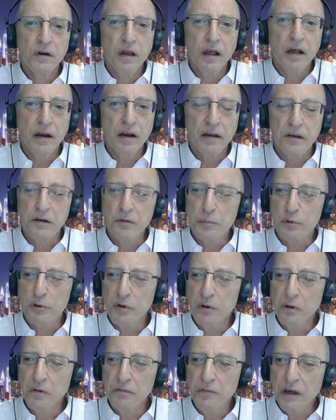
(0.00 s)
And I could
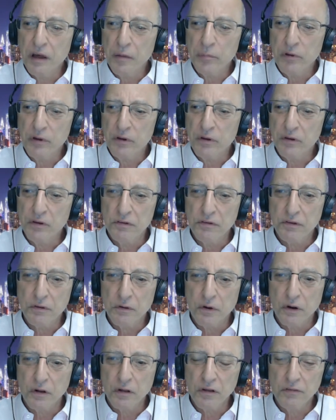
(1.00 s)
prove that because
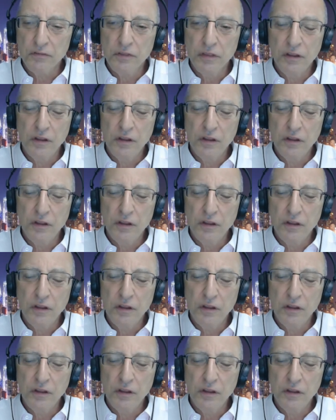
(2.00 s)
all of